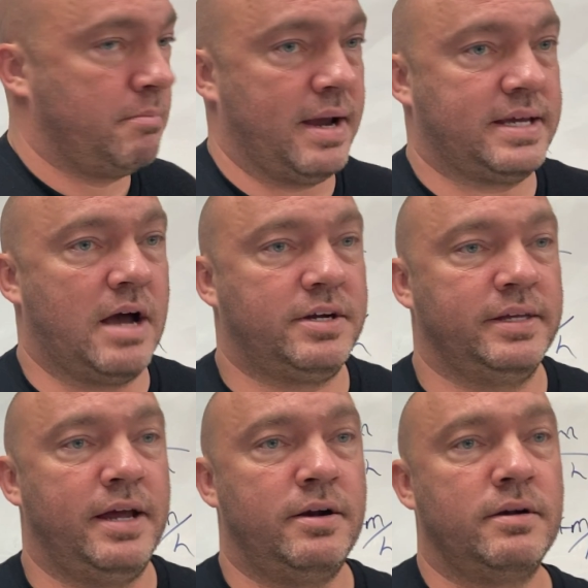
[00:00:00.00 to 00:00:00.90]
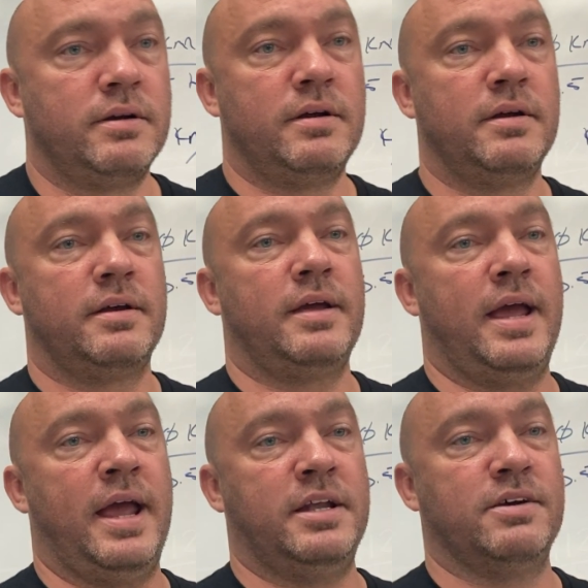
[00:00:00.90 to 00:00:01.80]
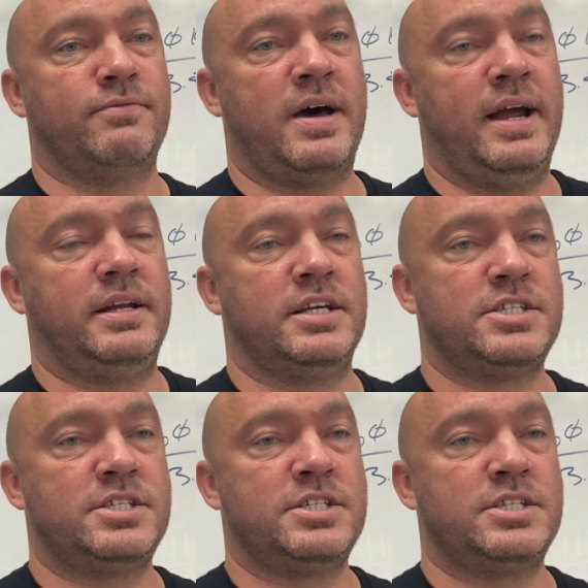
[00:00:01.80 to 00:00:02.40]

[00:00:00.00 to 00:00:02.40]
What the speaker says: my calculator and divide.